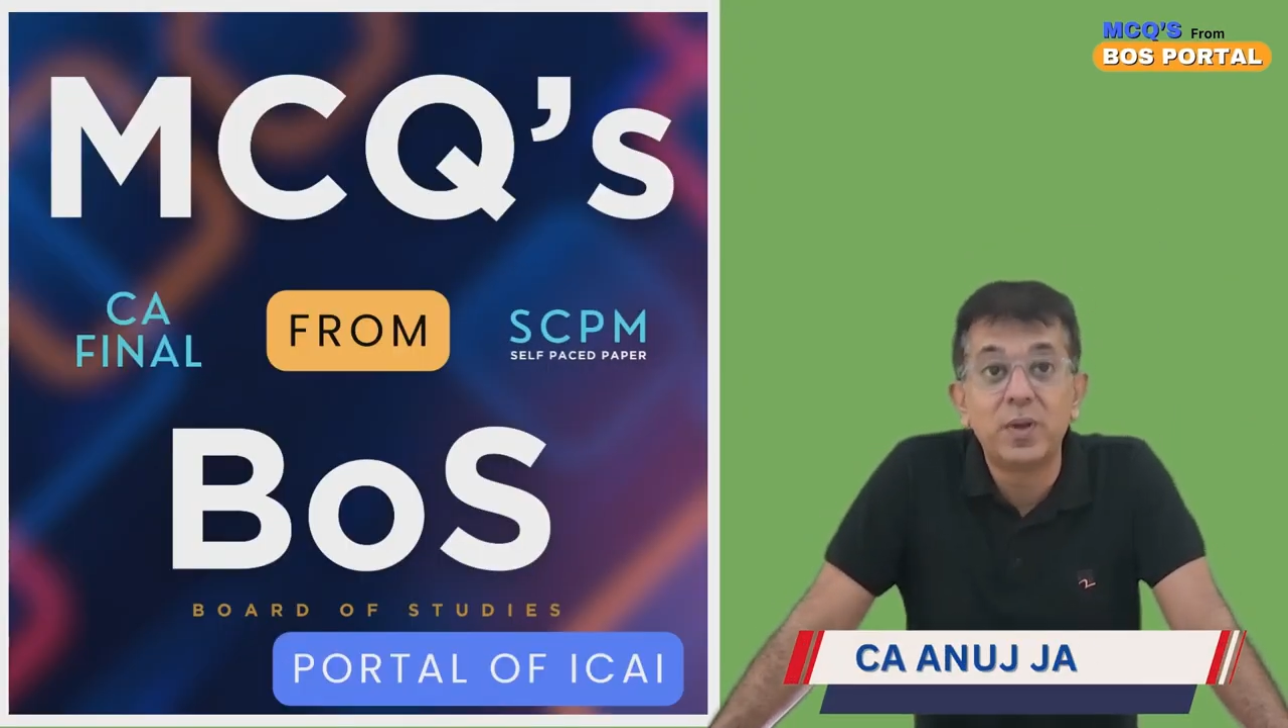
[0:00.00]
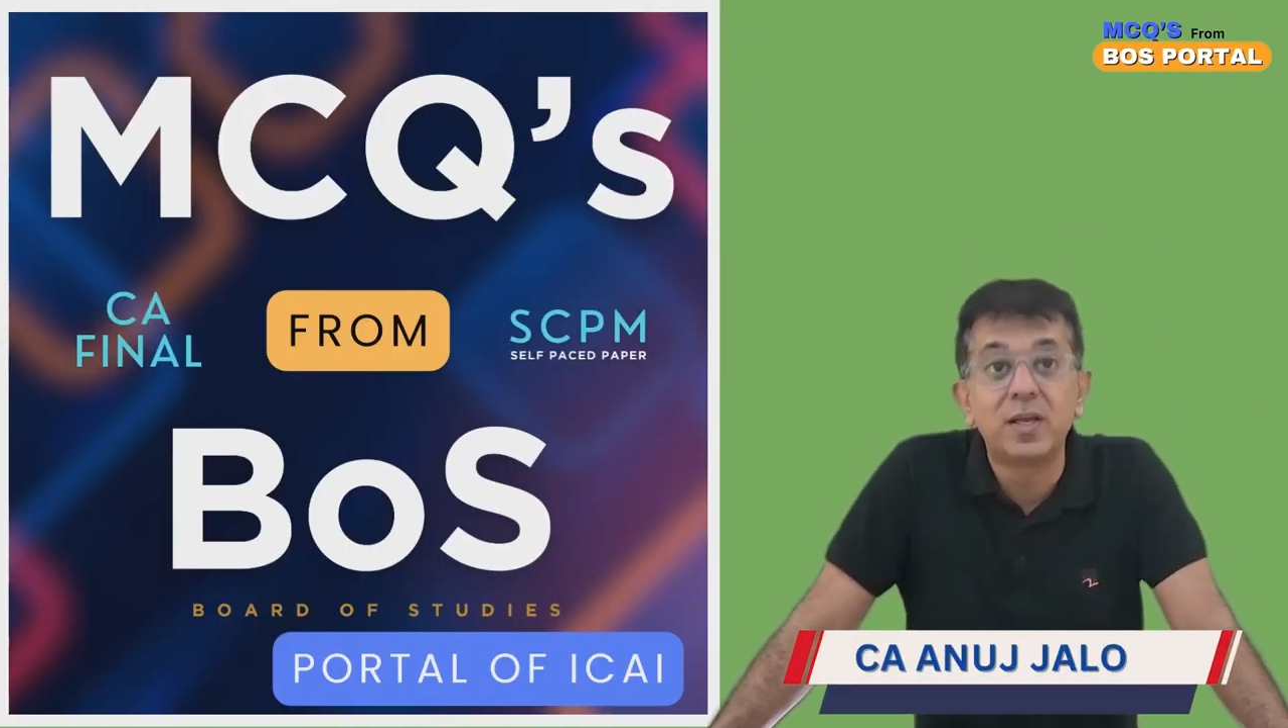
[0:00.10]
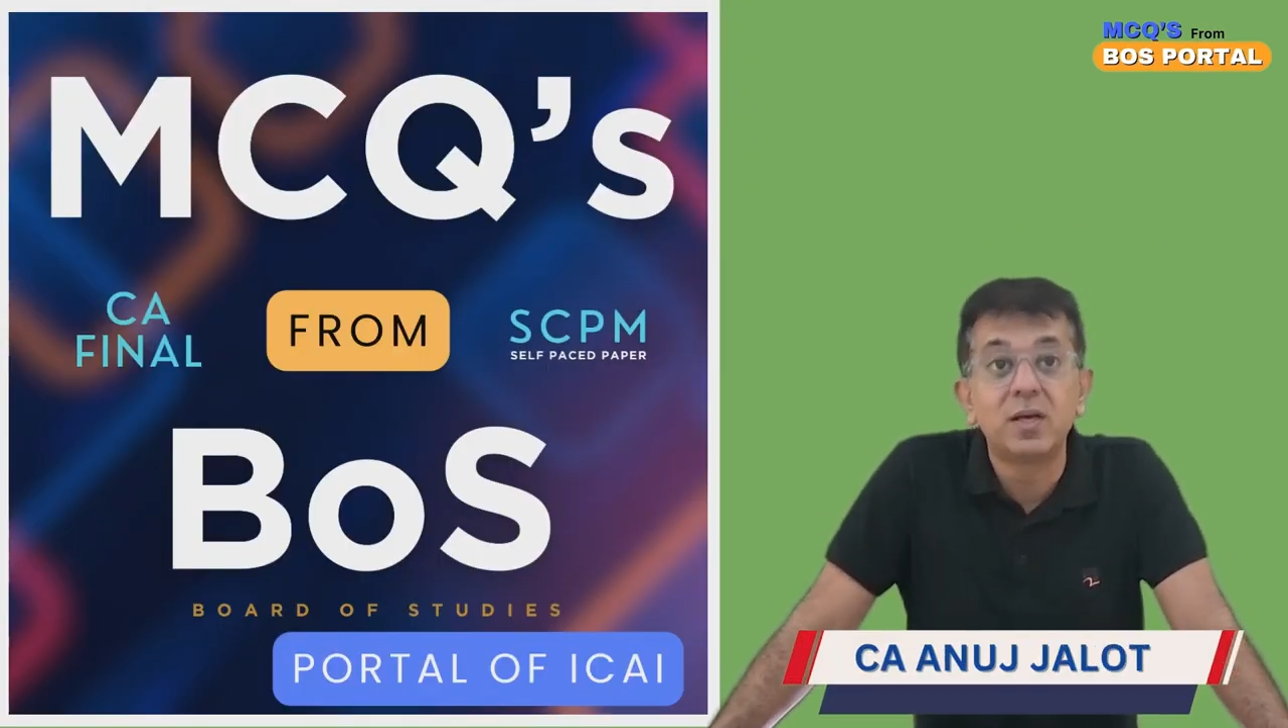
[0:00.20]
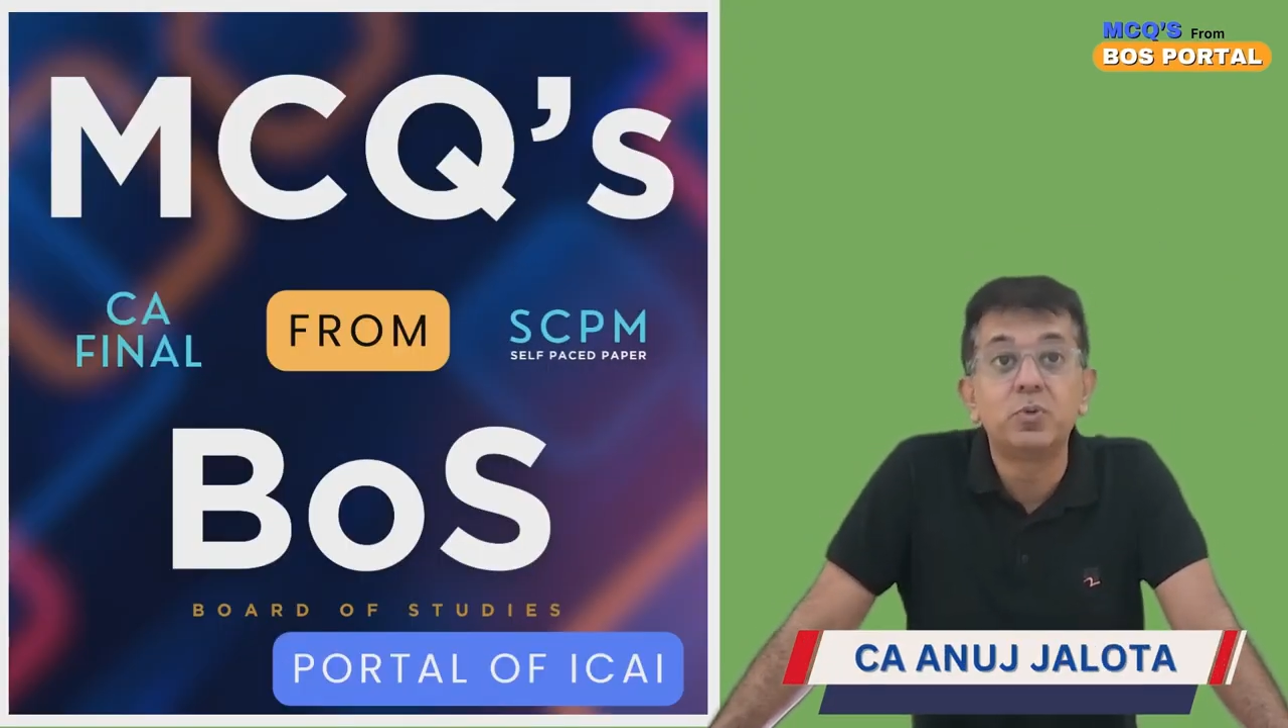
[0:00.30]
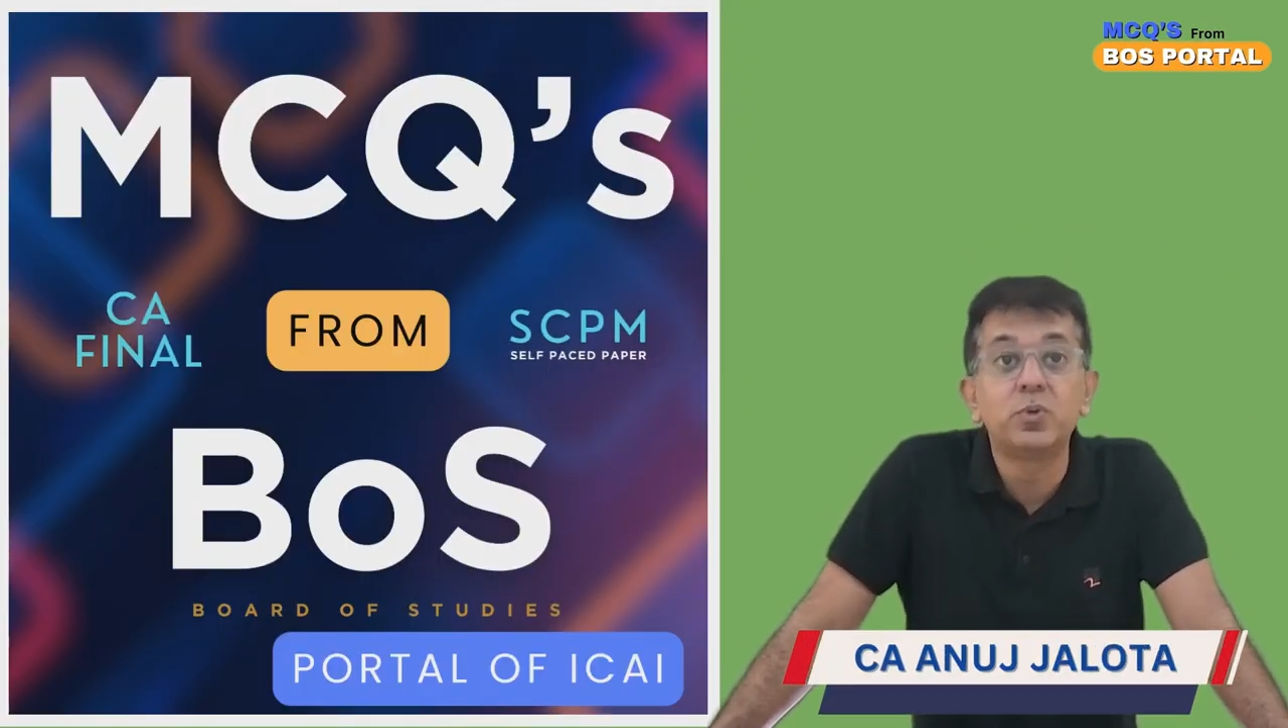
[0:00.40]

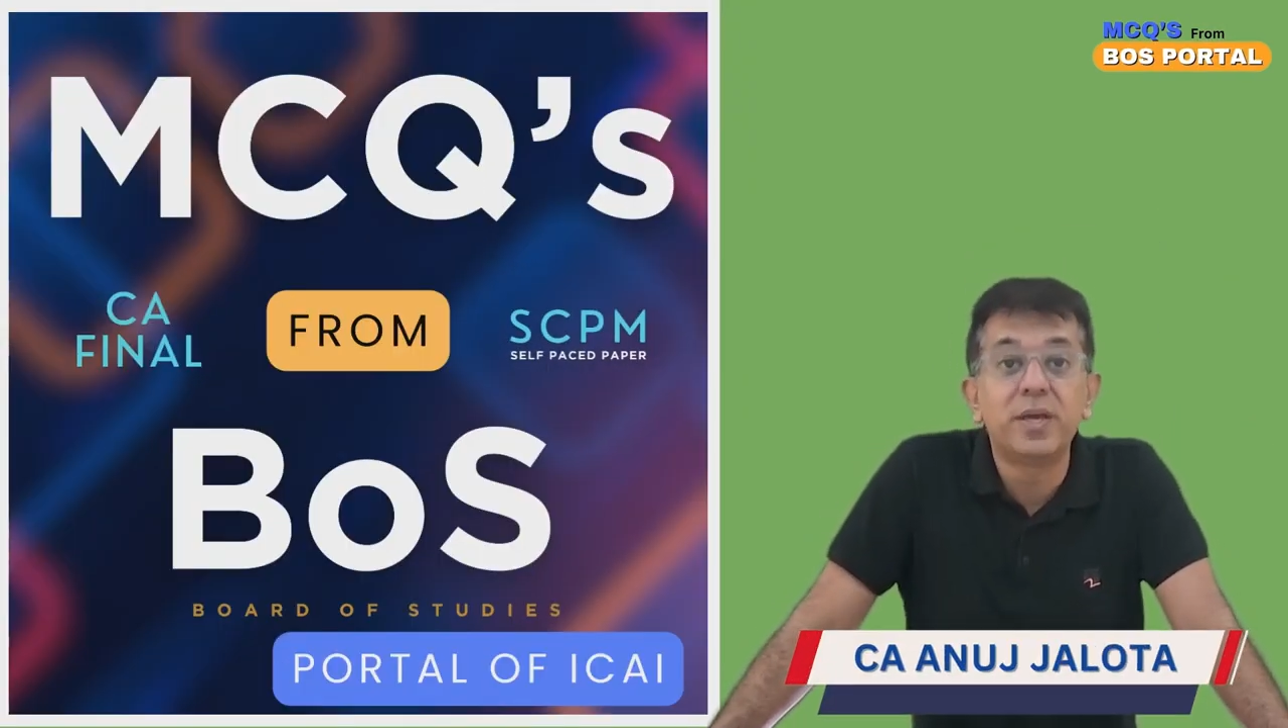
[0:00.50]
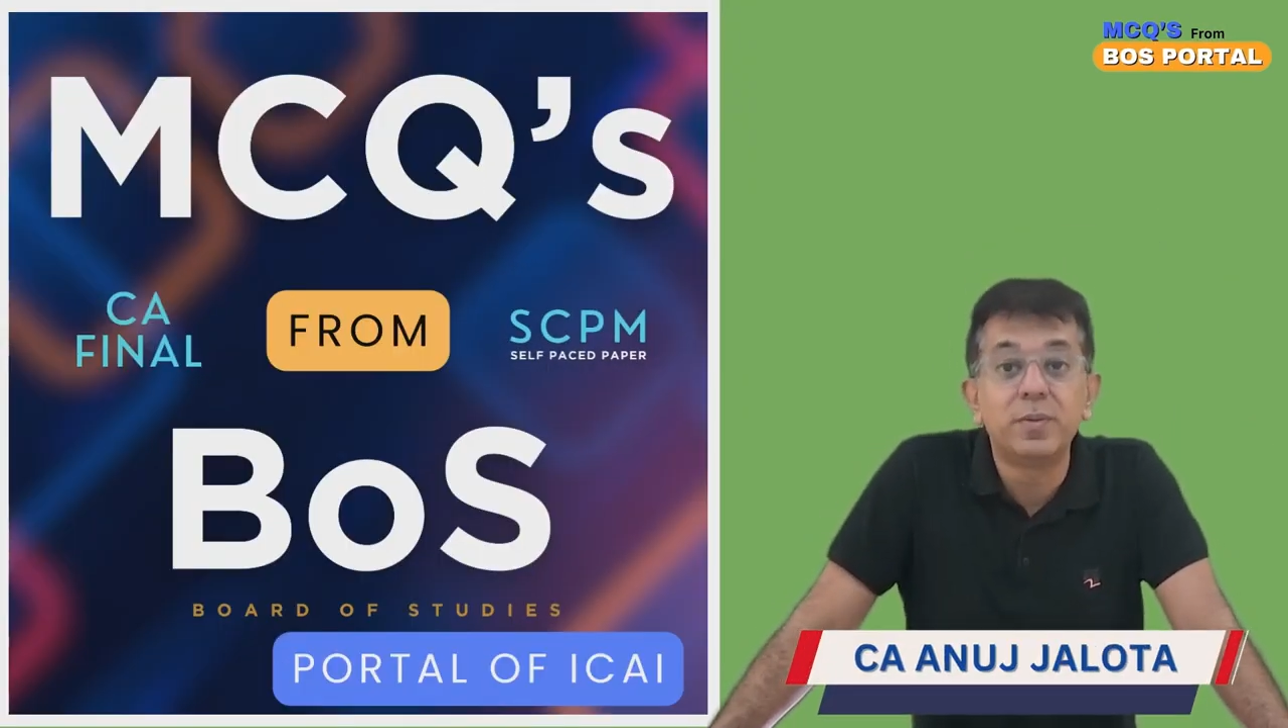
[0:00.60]
Welcome to the